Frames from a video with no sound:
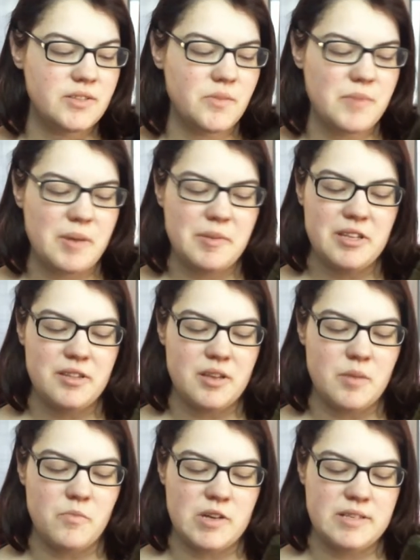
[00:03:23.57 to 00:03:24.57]
Oh, maybe the
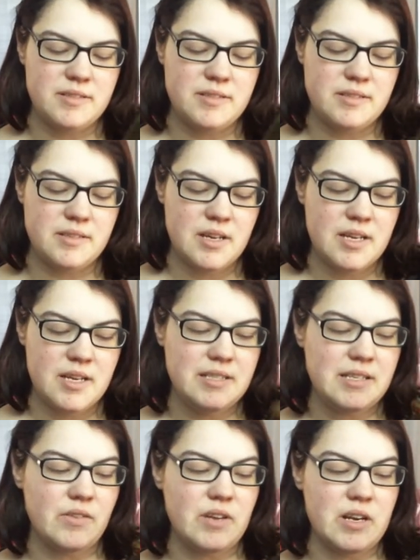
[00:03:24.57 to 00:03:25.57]
thumb was
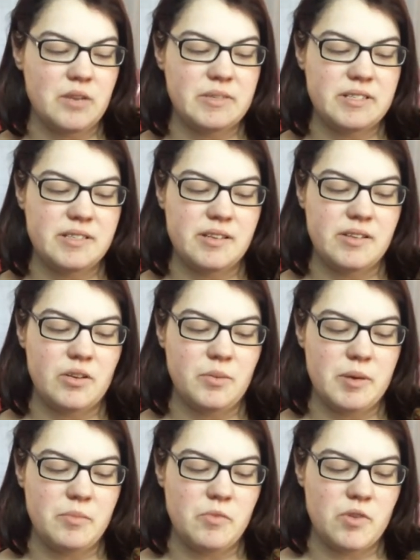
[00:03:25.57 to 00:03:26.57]
down here was a little
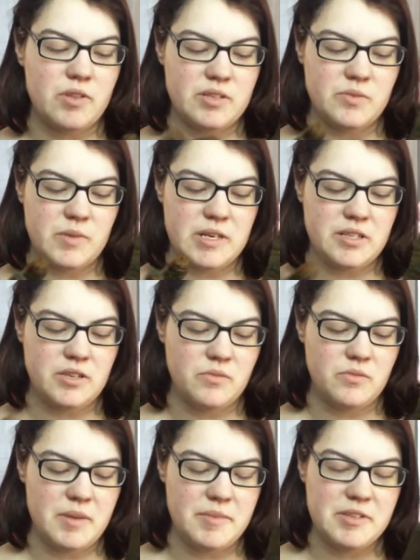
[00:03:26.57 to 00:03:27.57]
bit more than twenty-two,
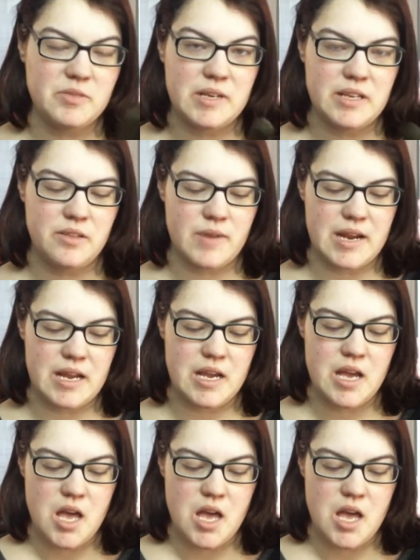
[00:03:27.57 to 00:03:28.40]
maybe twenty-three.